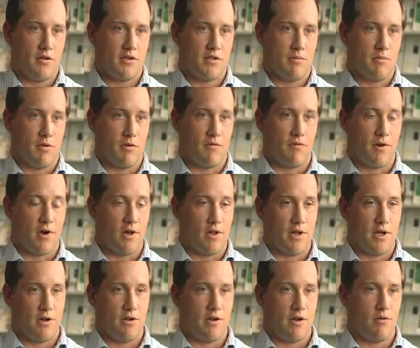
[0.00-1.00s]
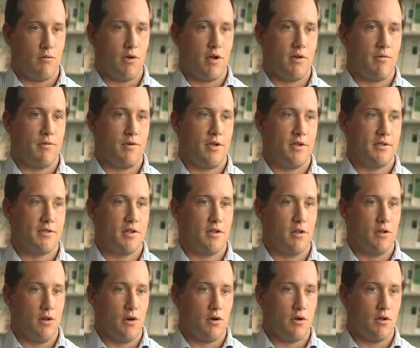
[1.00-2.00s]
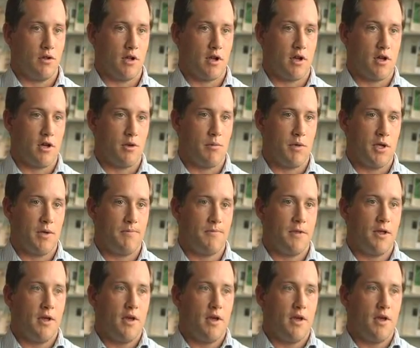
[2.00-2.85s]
some of the fallout and what it does to the local economy.